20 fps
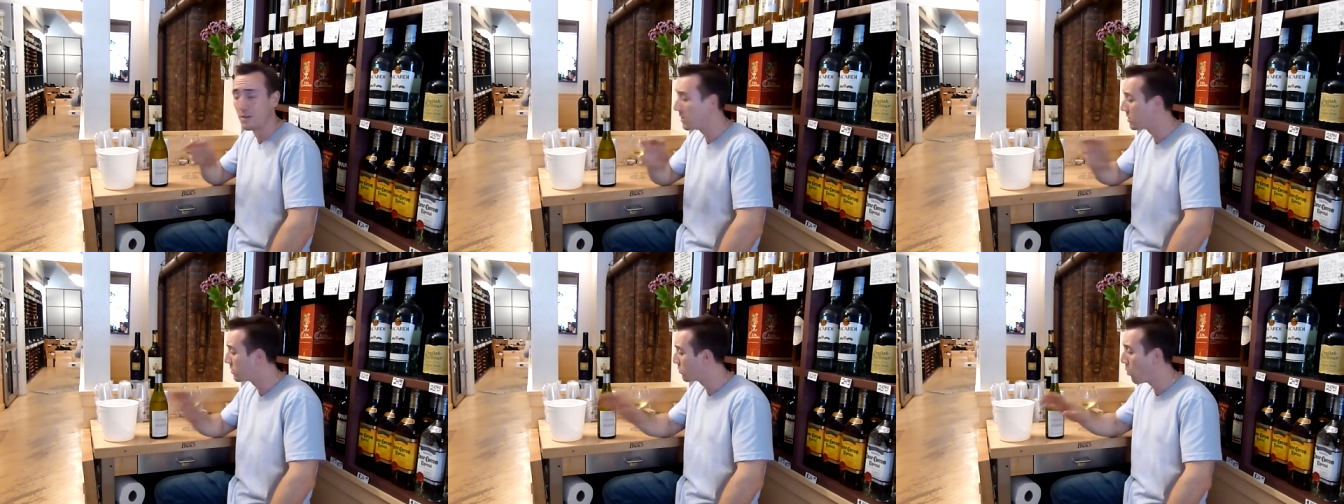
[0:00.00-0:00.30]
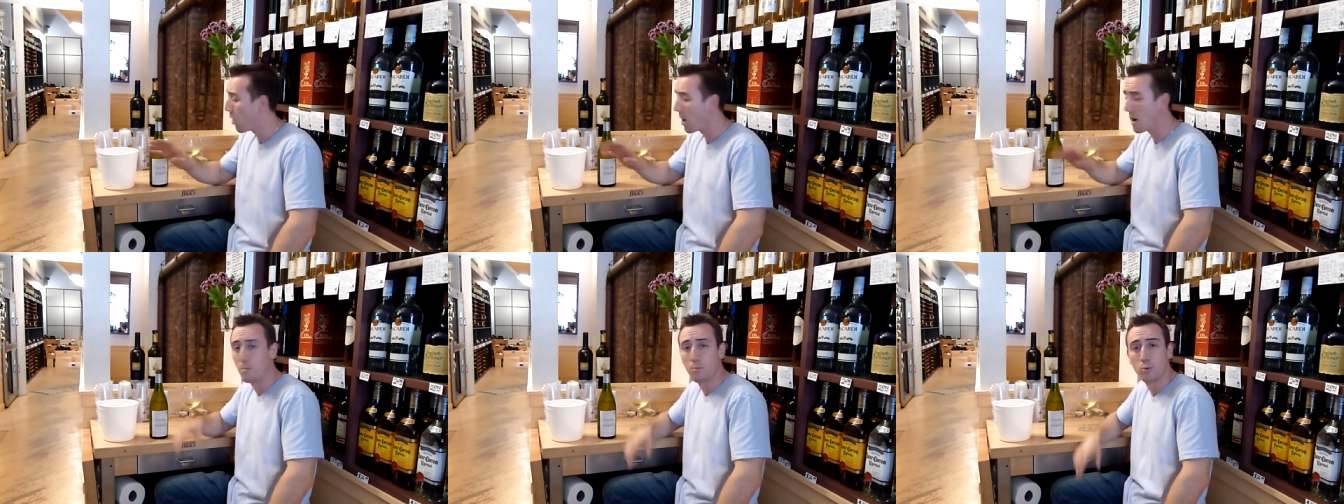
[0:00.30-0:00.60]
This
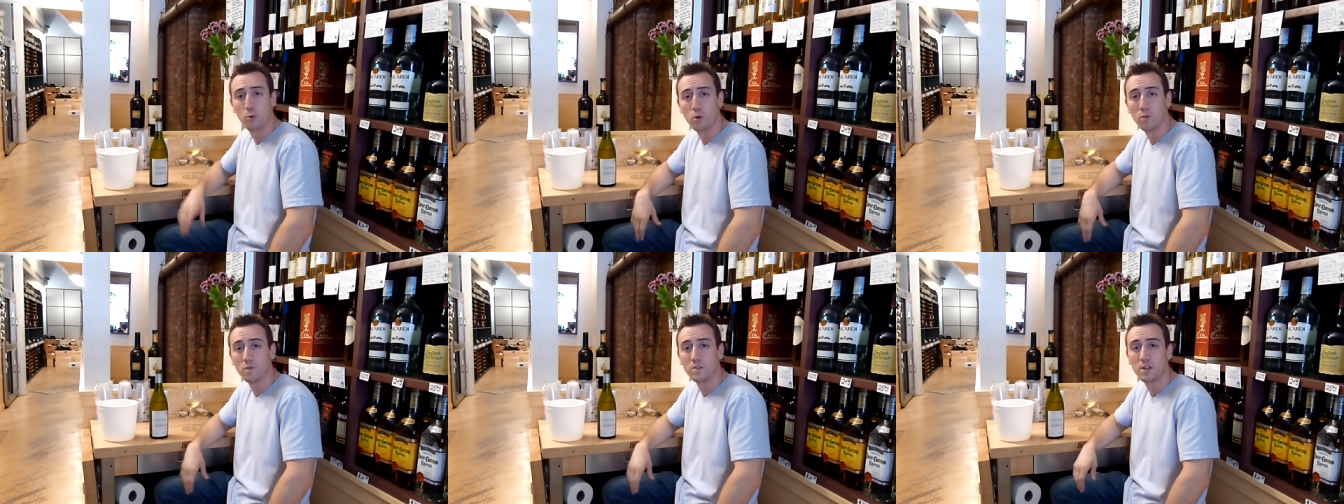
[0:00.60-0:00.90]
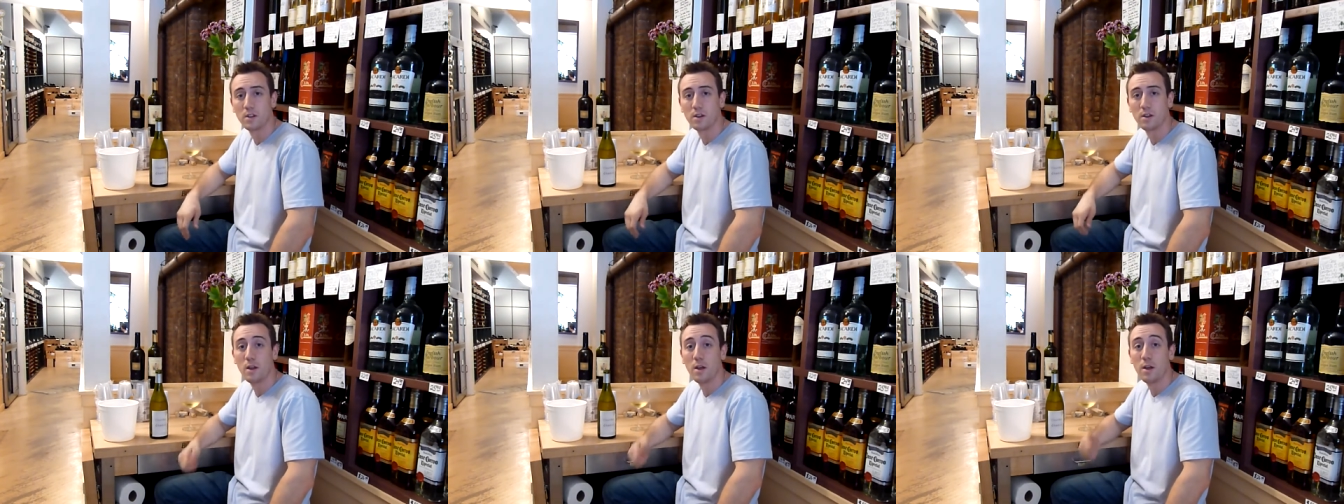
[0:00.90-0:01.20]
wine proves
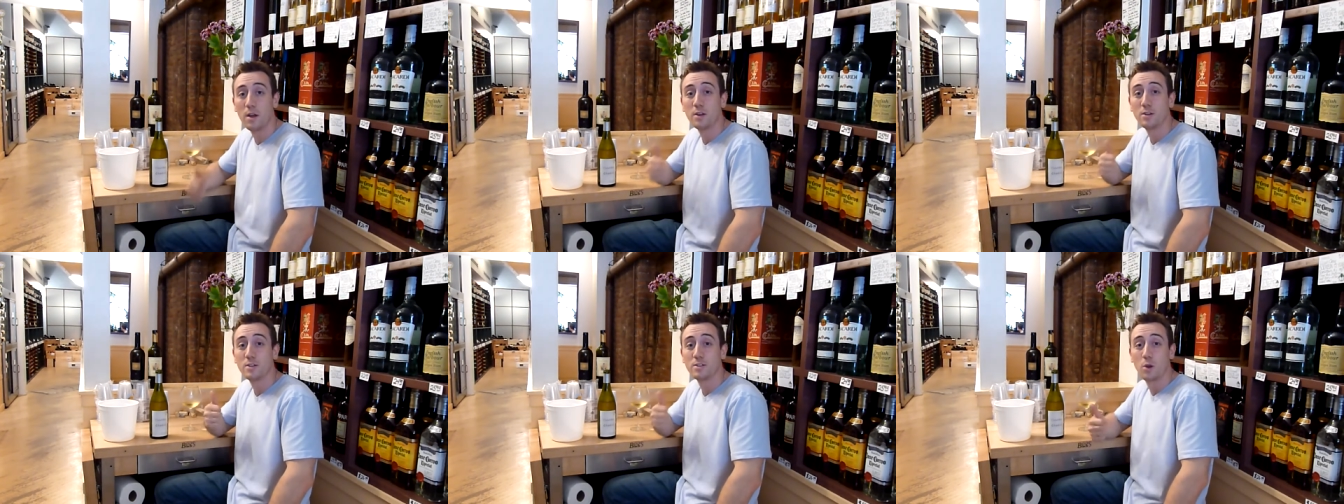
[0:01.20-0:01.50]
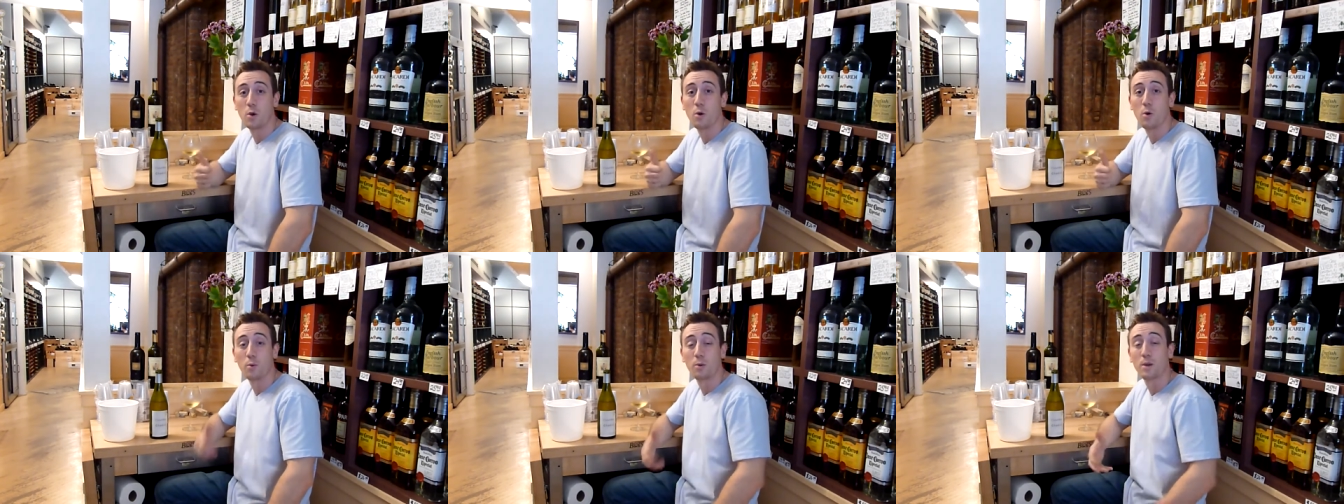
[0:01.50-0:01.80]
it.
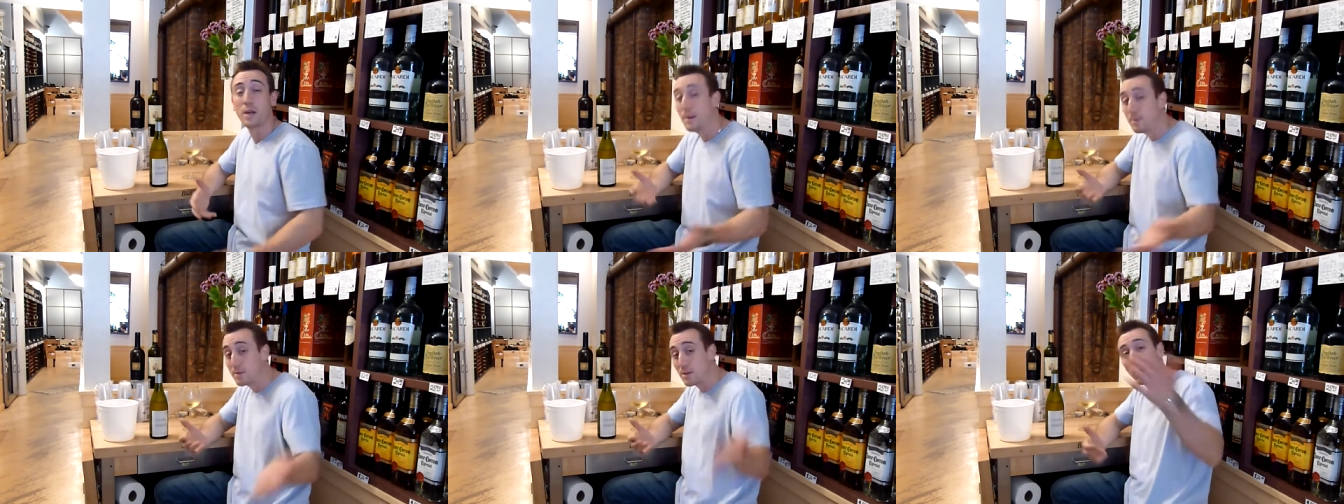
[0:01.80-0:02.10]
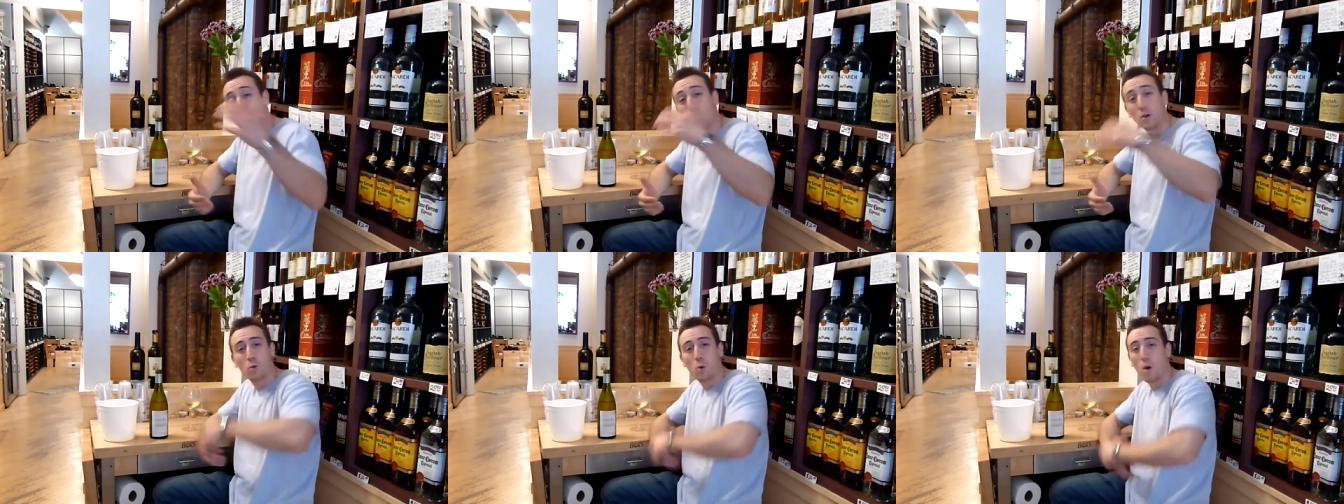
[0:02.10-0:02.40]
So keep
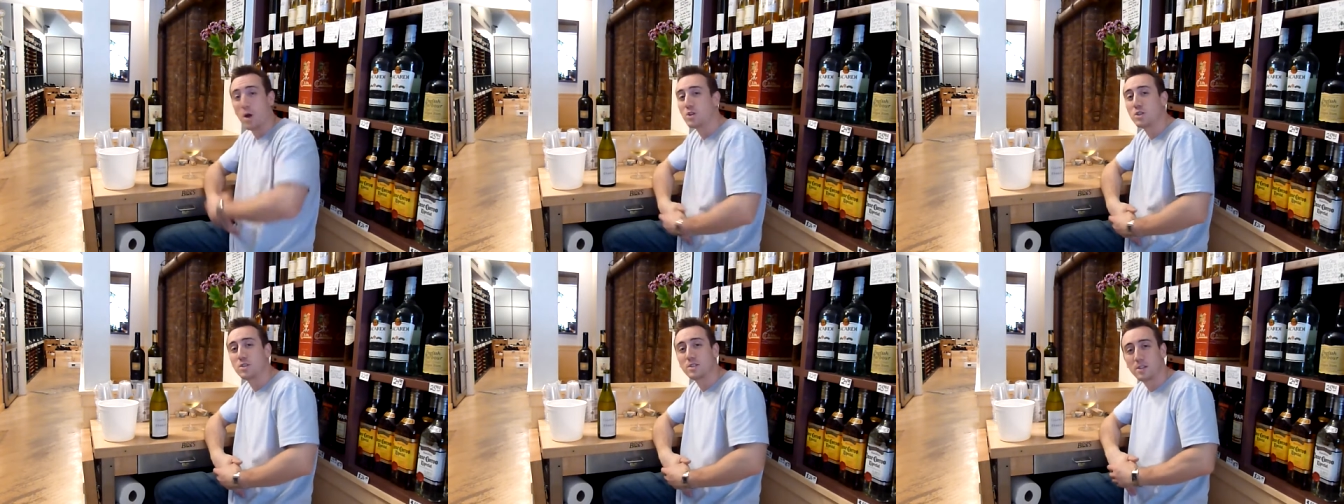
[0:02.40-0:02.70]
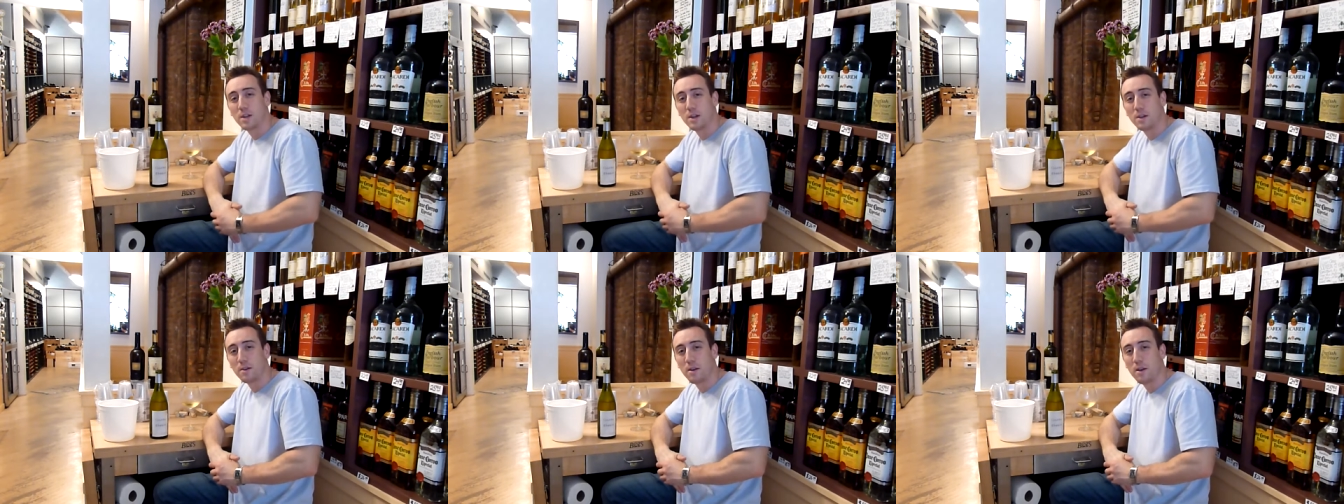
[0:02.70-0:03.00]
sending your questions
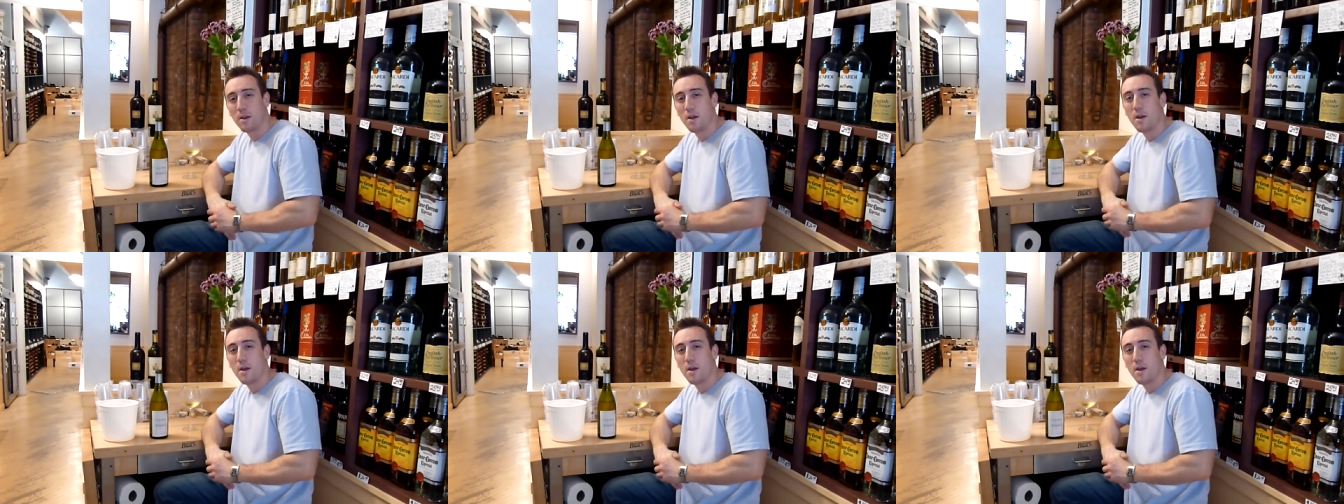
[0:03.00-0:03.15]
in.